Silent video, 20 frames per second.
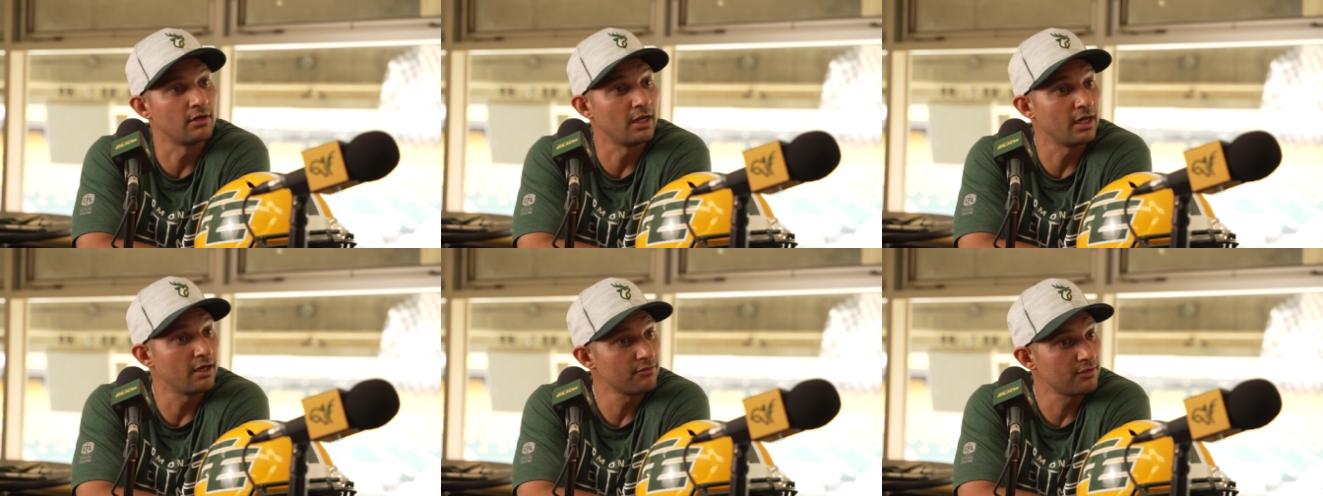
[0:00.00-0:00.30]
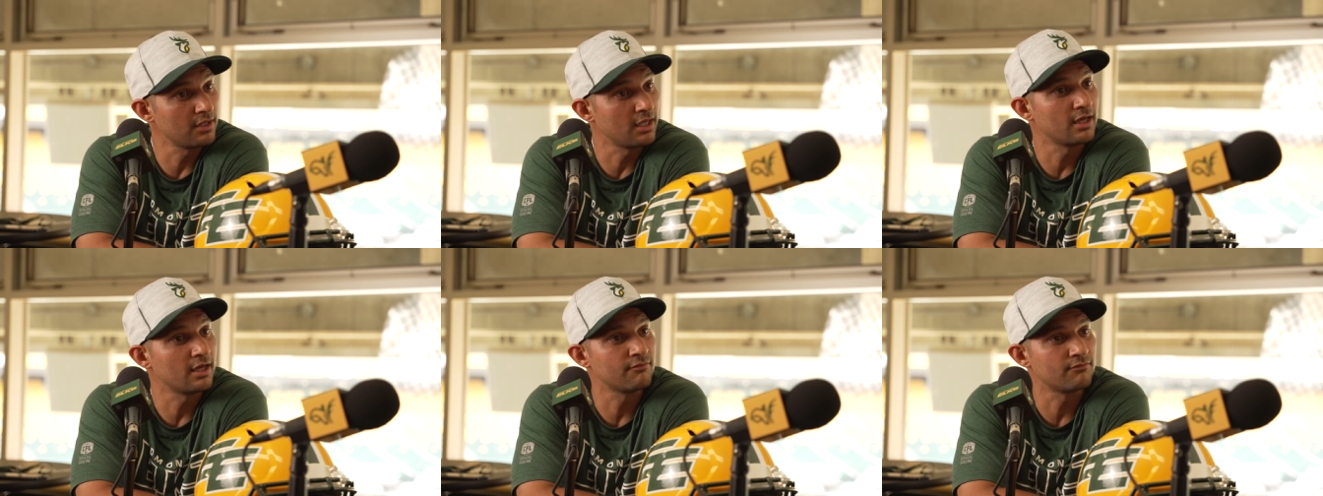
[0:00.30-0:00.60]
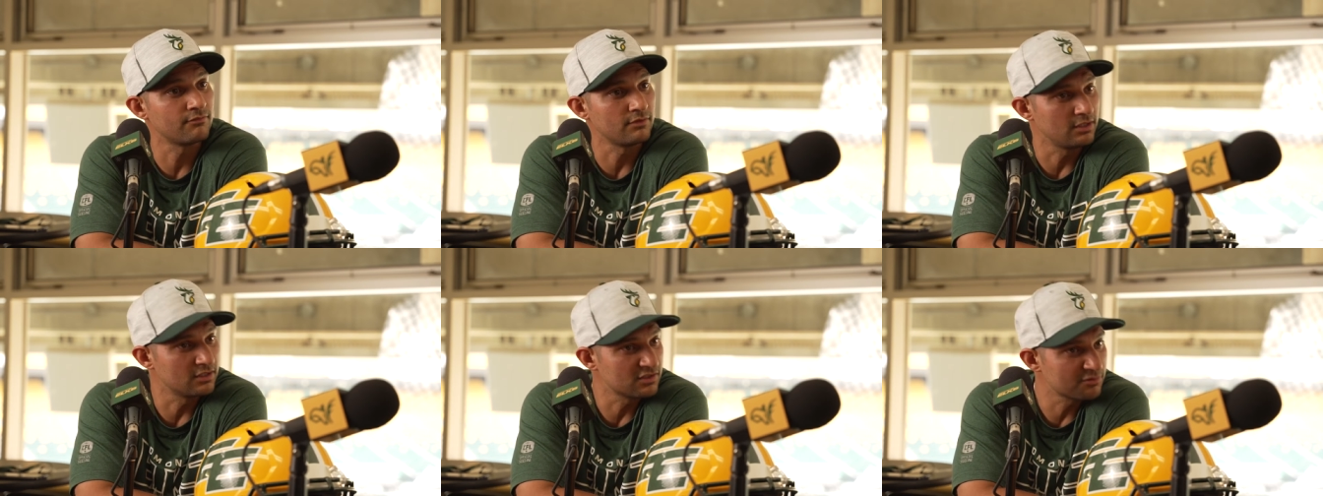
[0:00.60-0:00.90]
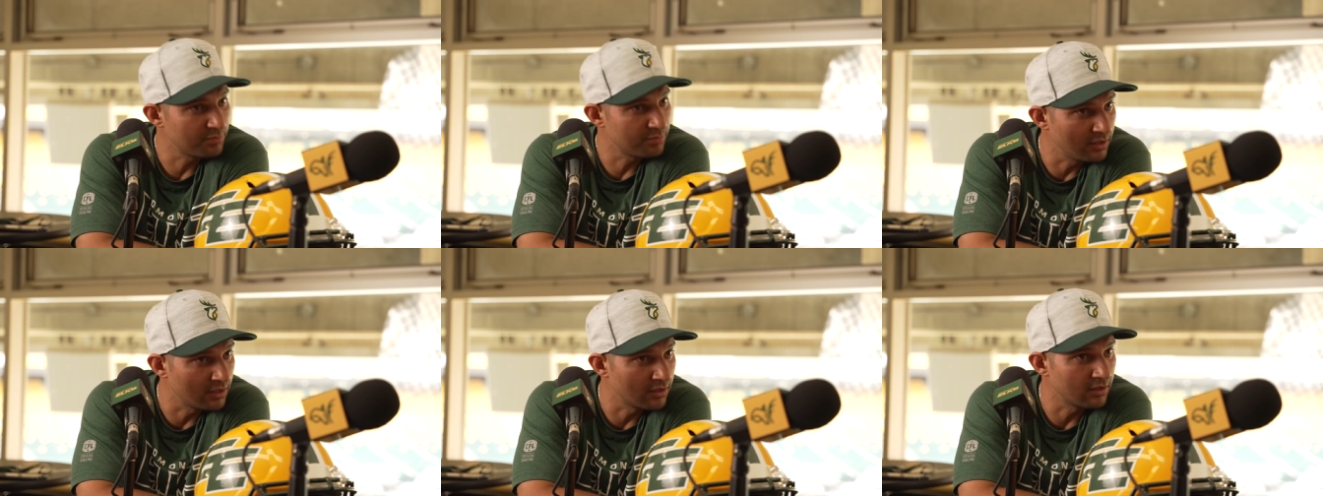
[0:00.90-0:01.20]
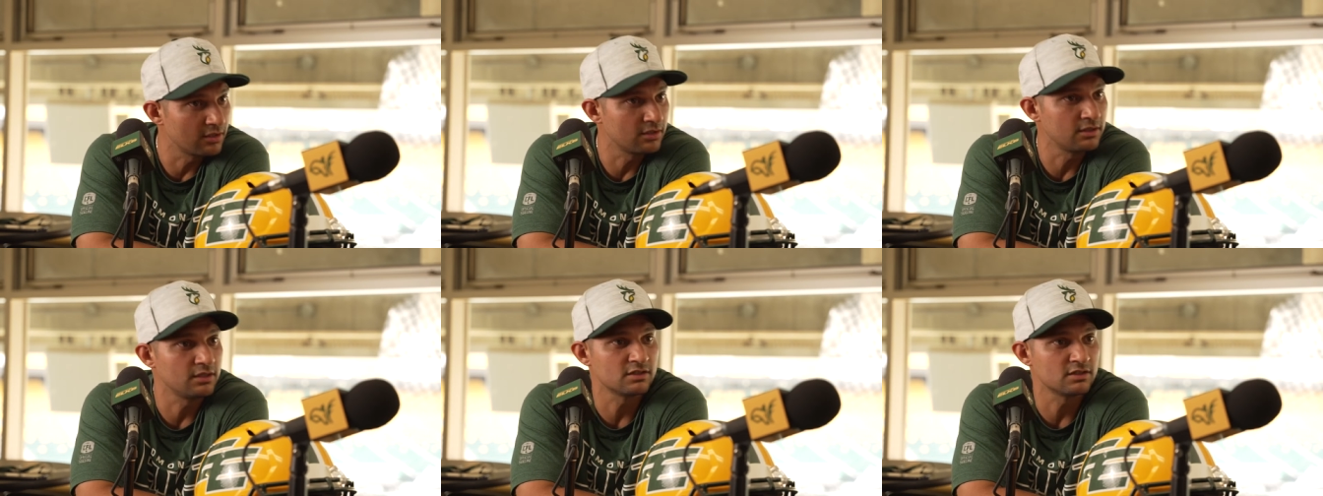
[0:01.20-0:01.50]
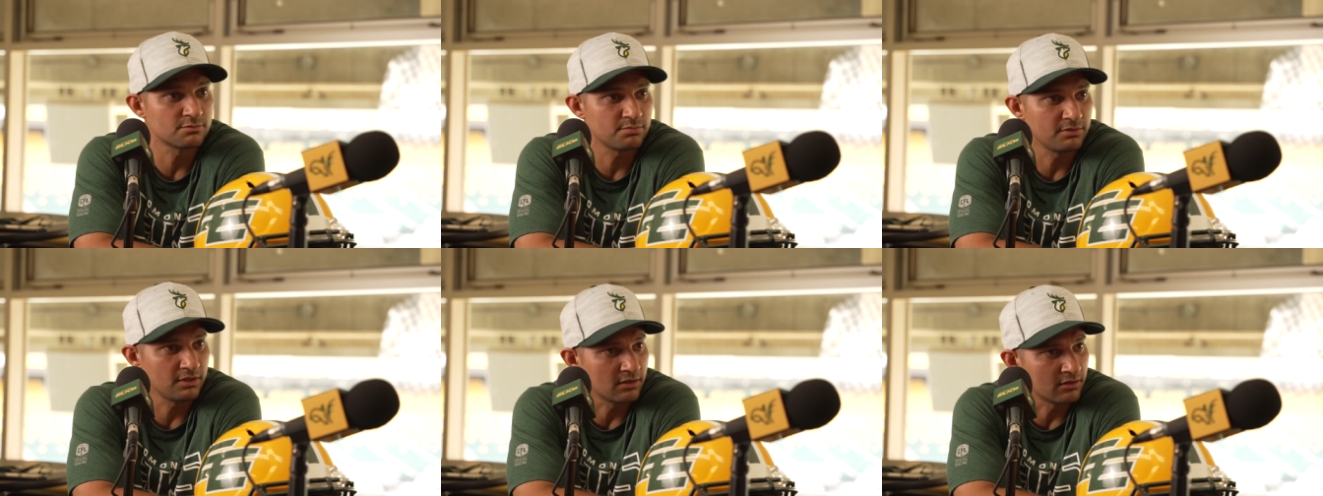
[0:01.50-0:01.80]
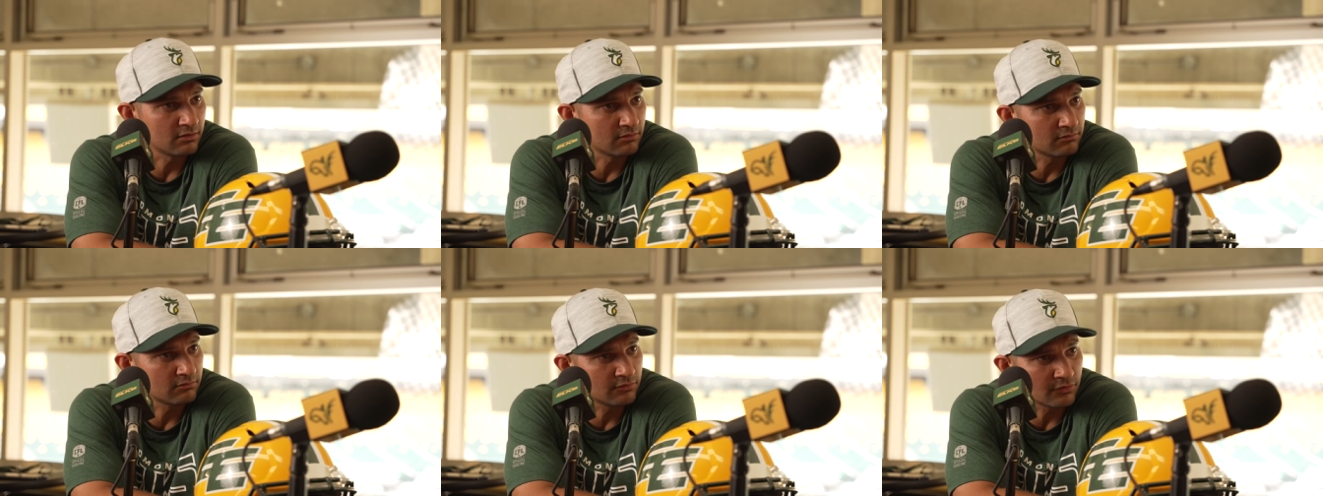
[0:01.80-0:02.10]
Now they have ESPN,
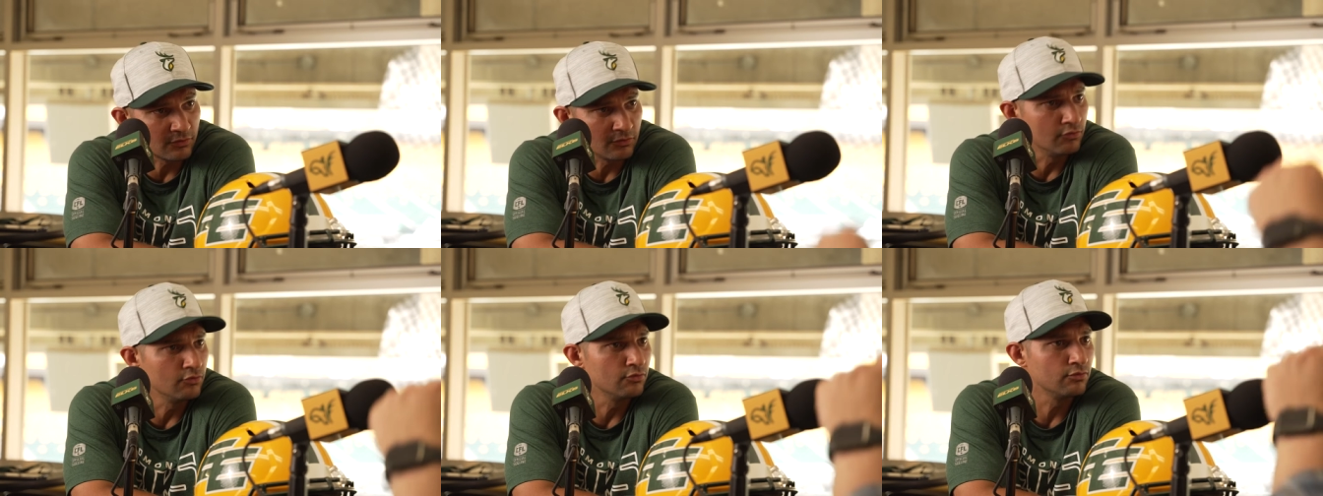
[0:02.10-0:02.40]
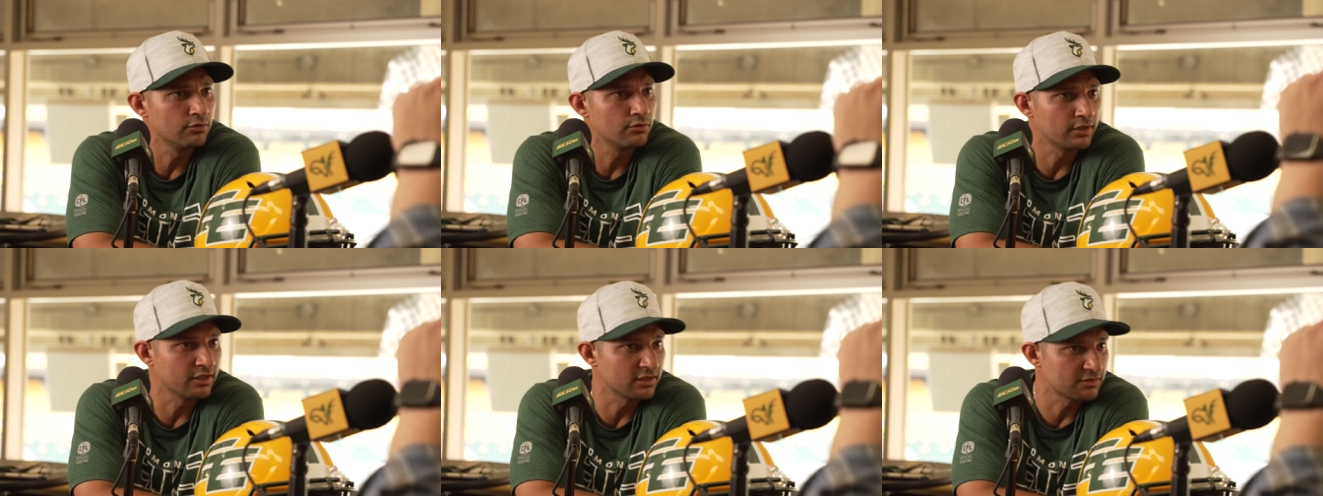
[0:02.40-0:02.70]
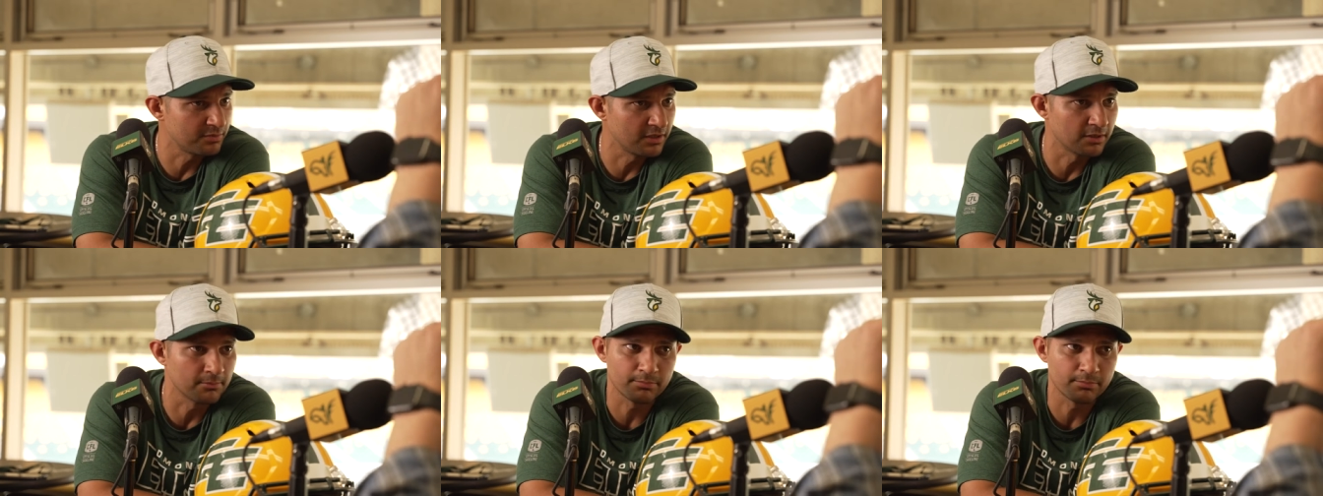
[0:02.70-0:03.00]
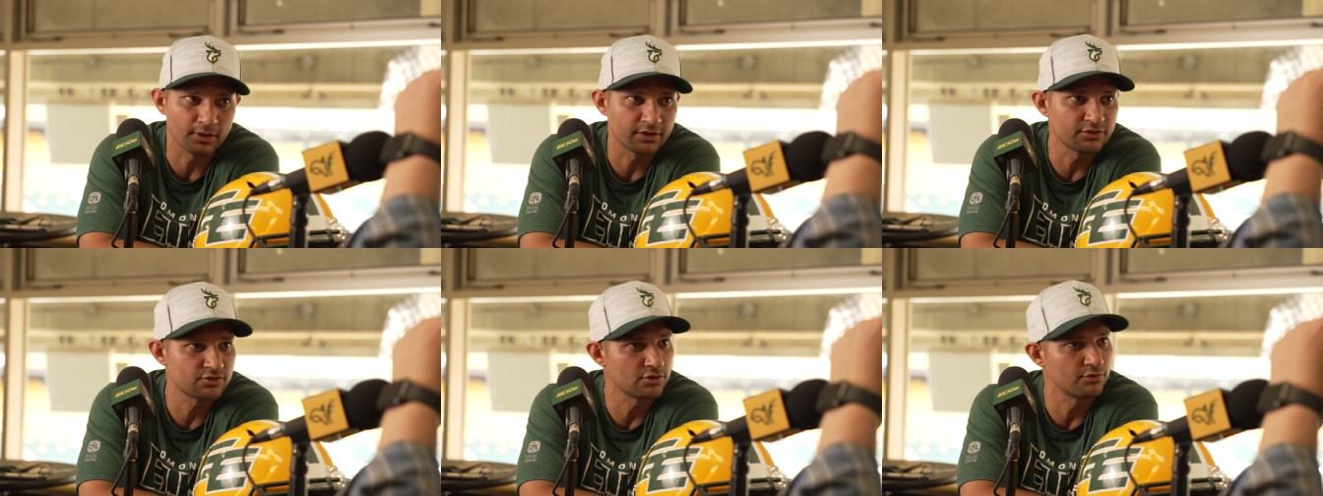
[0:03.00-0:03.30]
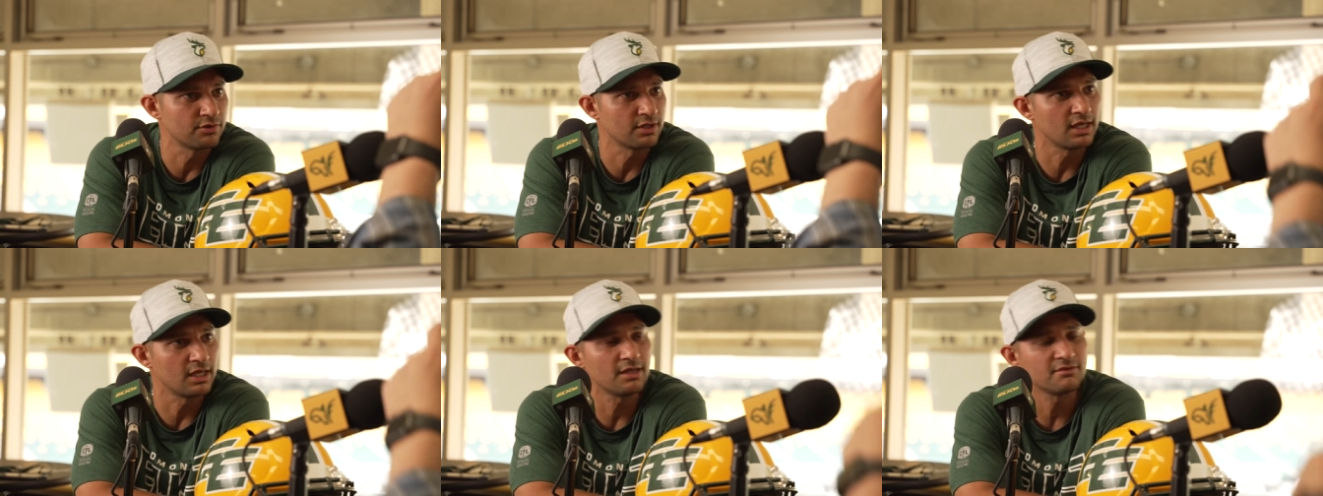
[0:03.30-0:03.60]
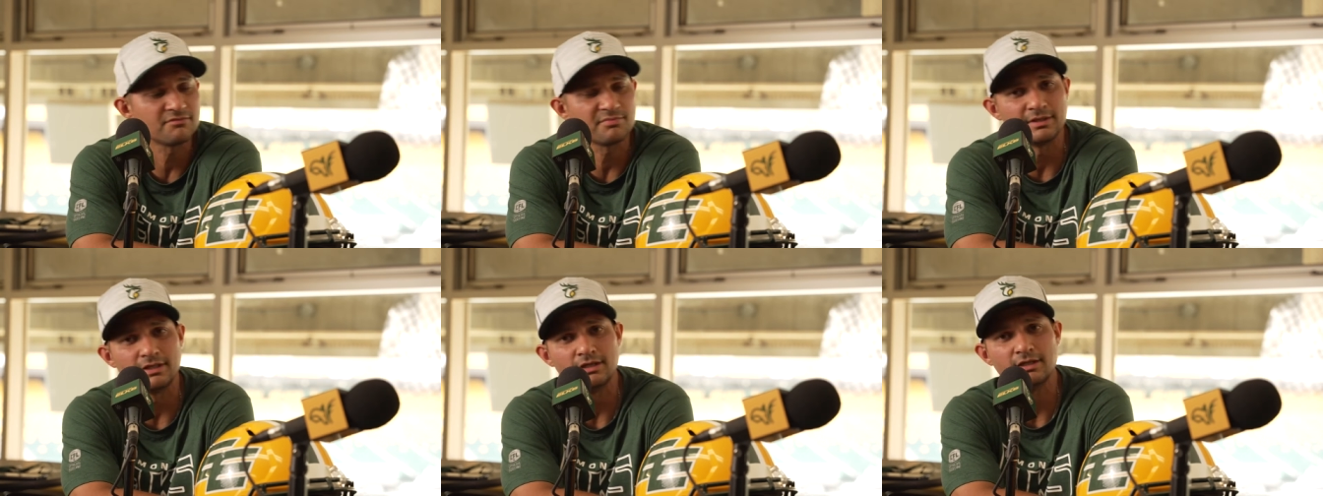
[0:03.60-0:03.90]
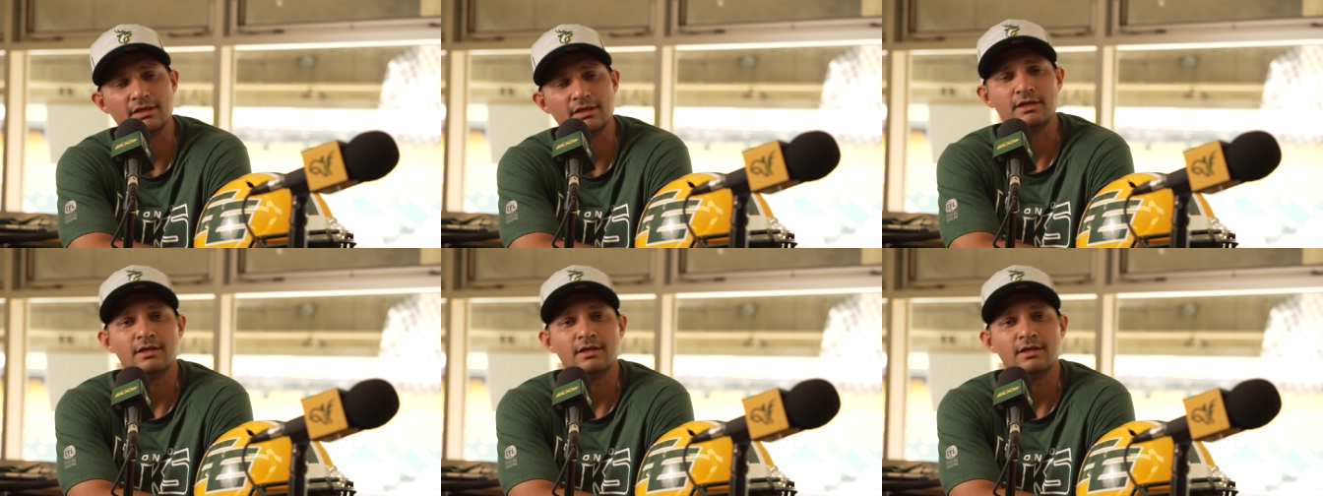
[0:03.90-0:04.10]
ESPN2, ESPN+ show the games, but